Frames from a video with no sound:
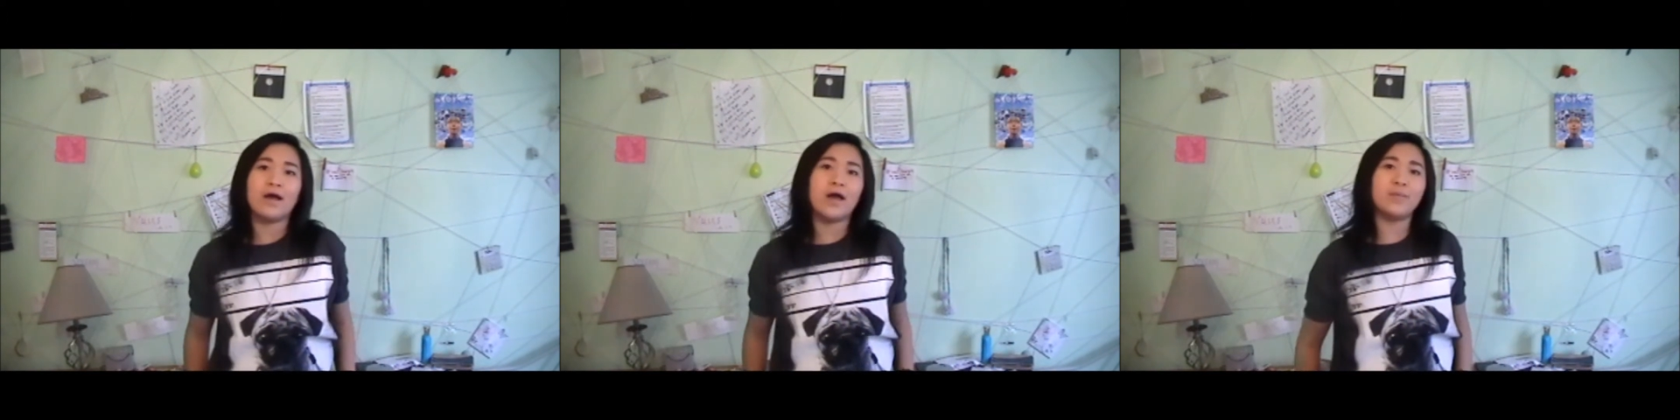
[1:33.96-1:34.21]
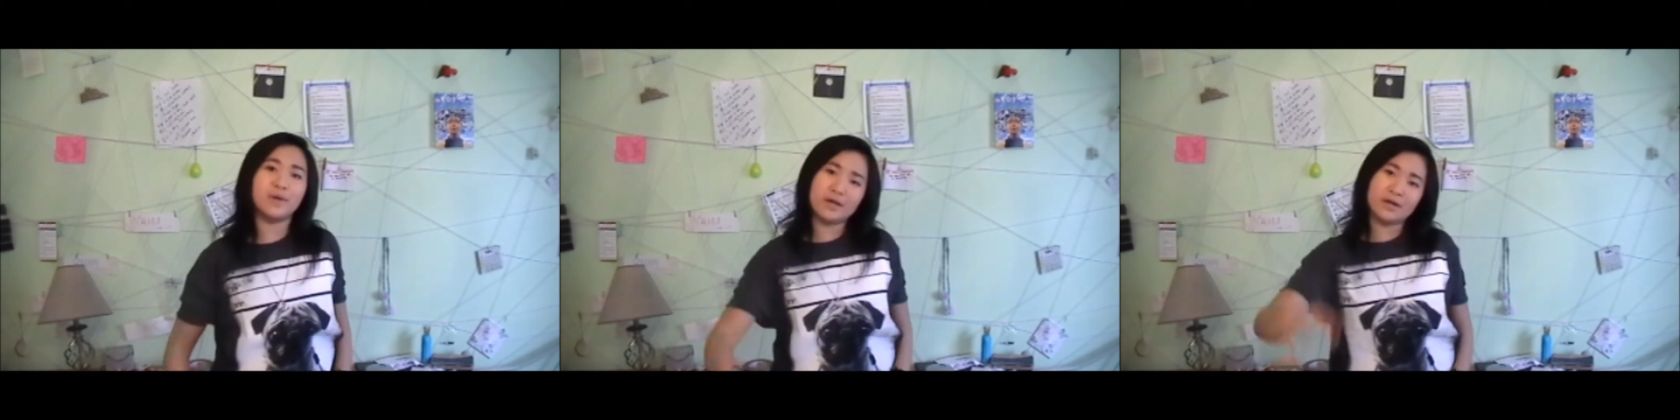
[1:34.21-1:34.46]

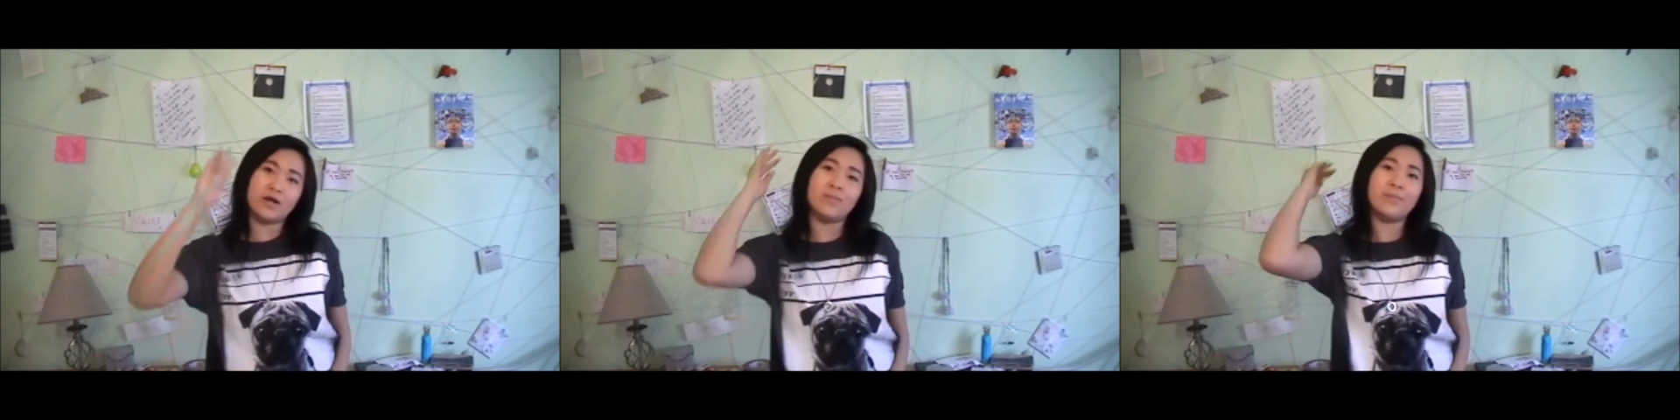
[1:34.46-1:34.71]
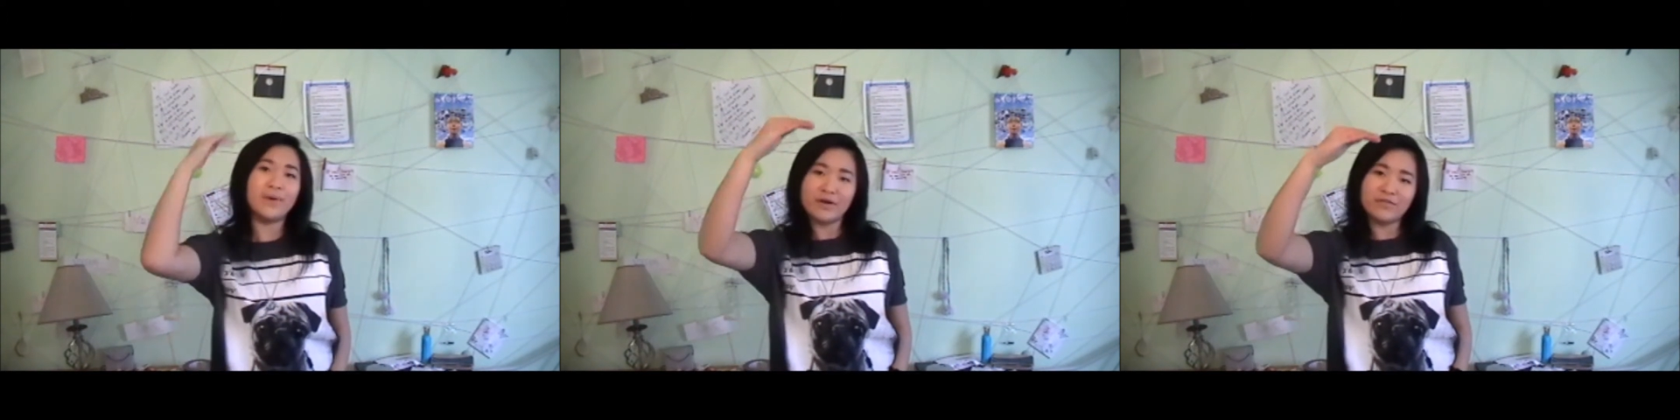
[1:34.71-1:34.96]
I mean,
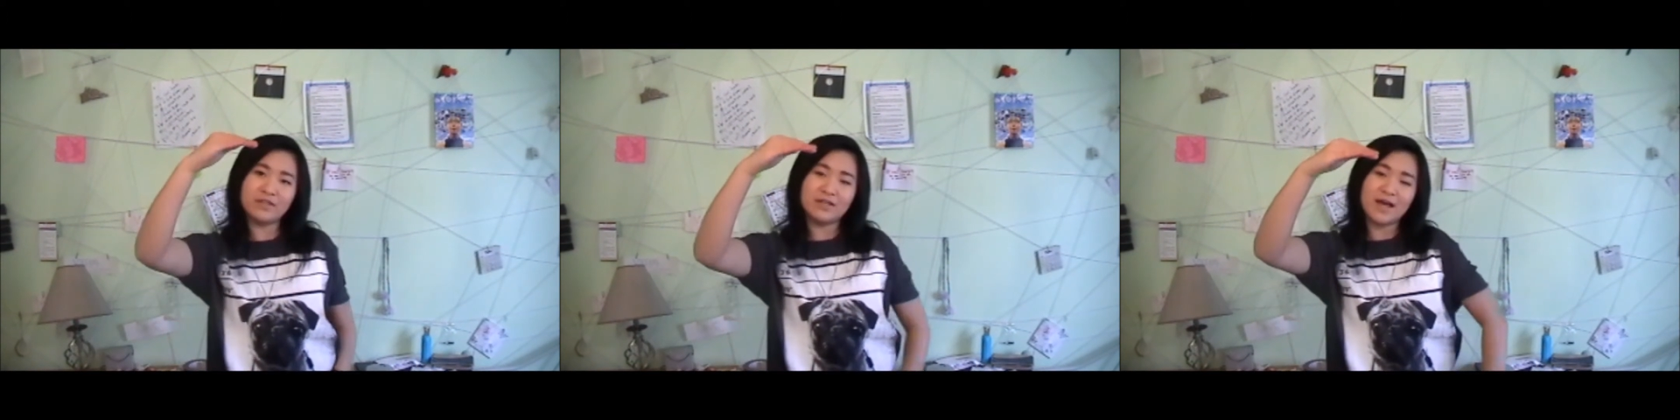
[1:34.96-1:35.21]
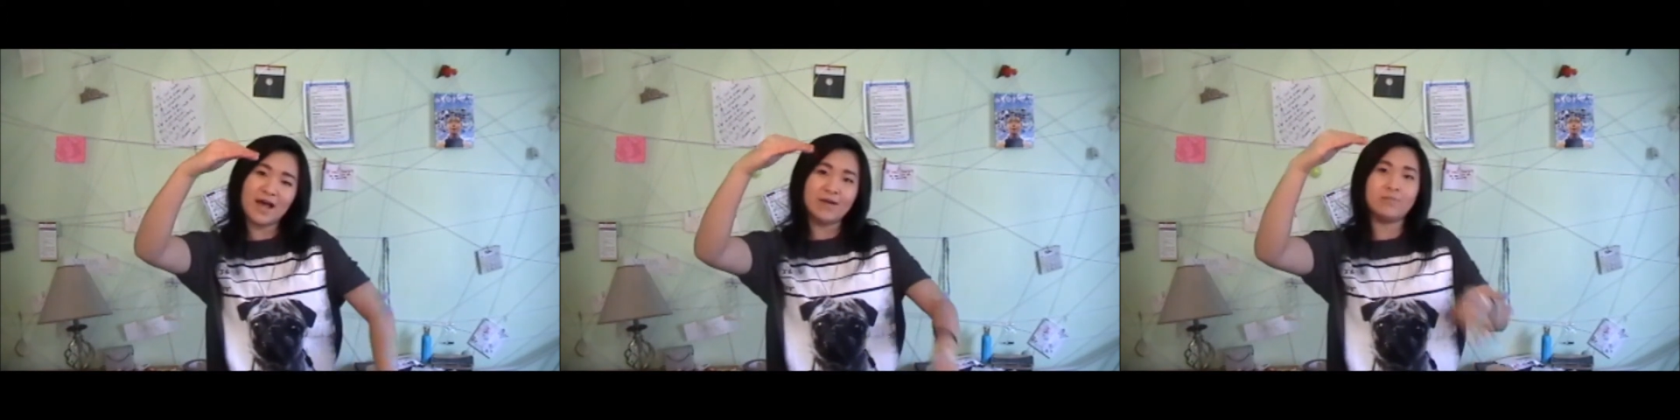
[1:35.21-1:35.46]
above
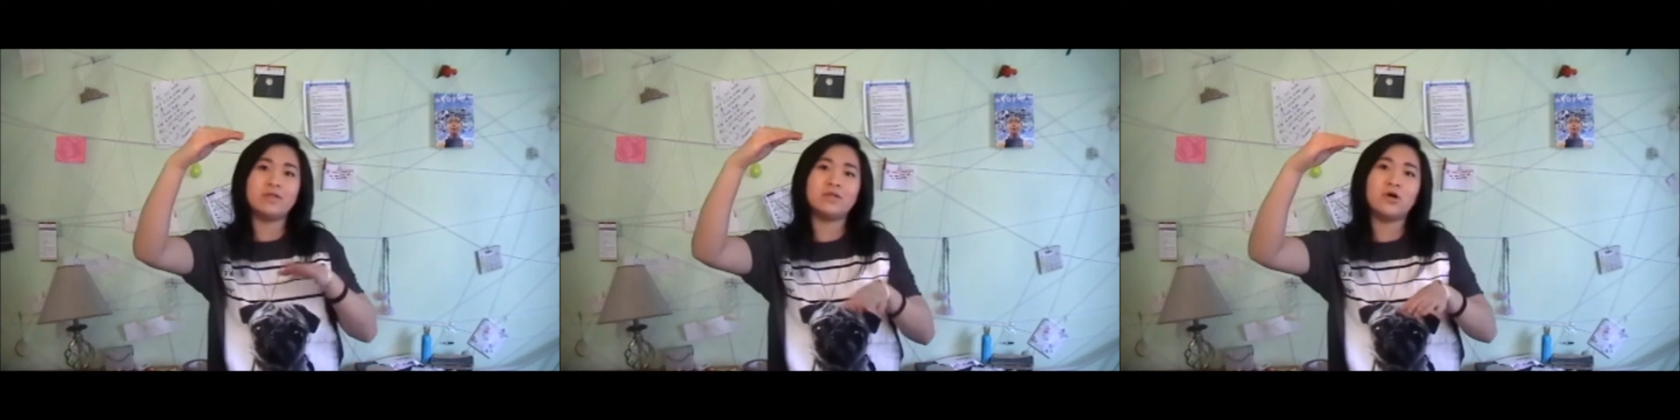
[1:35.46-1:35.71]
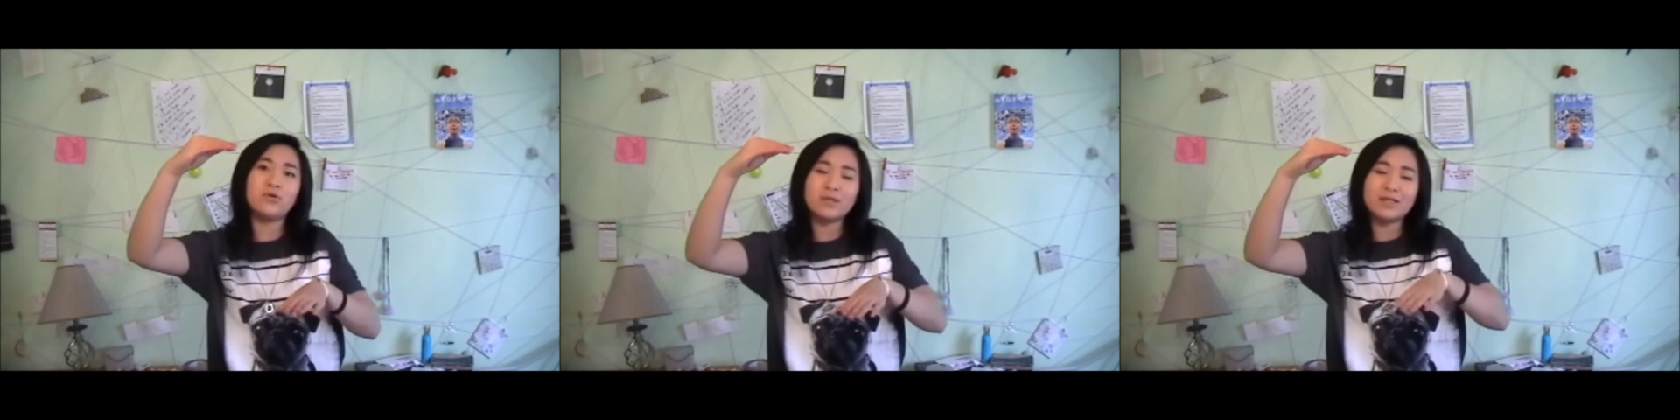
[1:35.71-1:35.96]
the line,
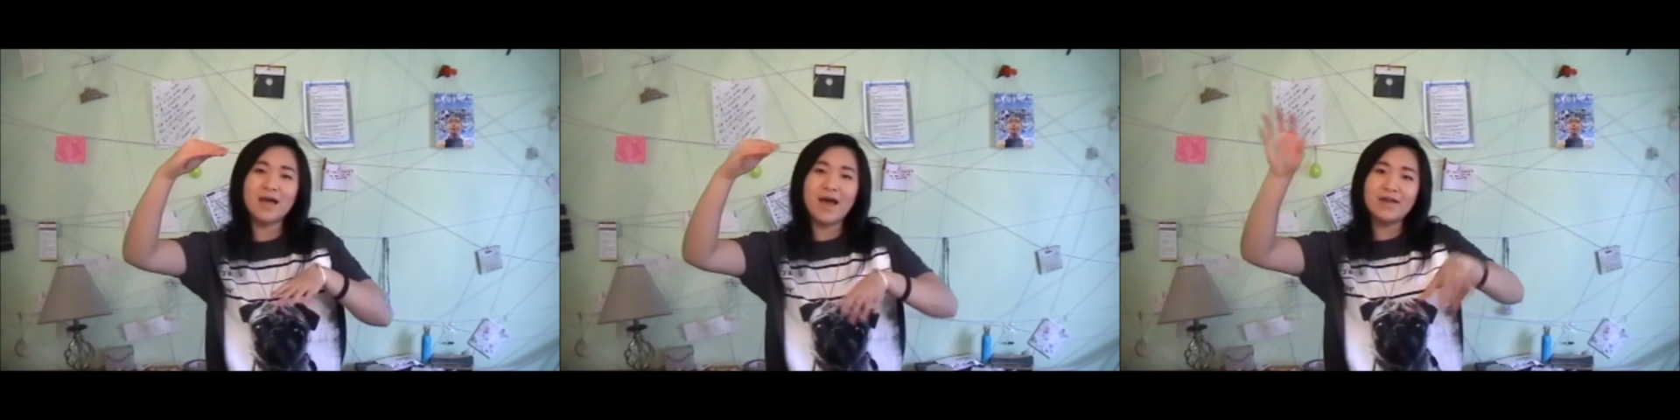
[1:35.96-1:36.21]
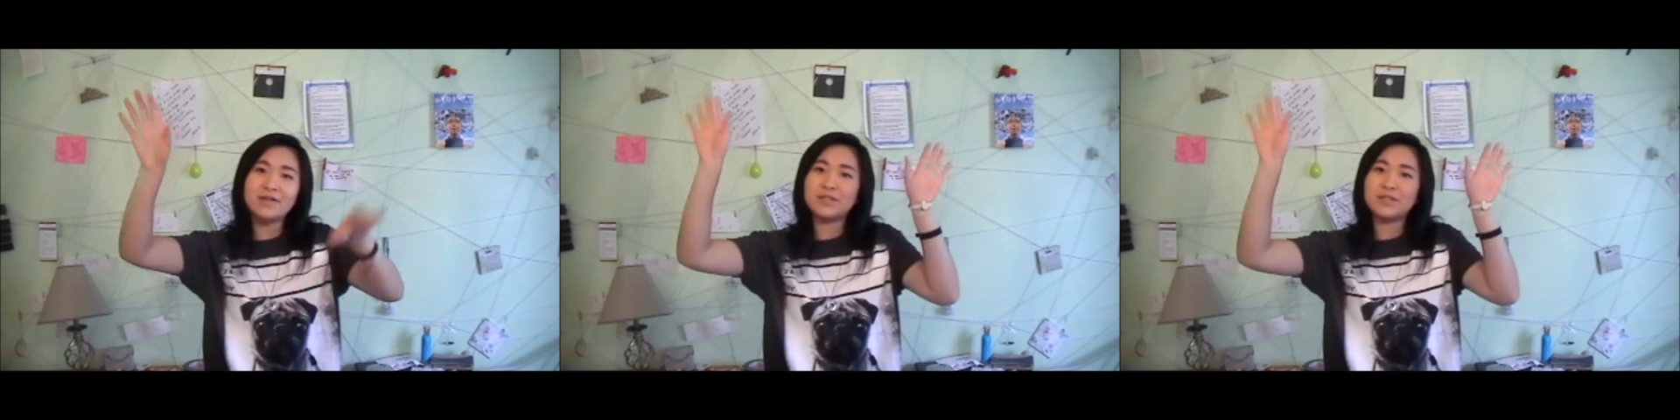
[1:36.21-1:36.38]
below the line,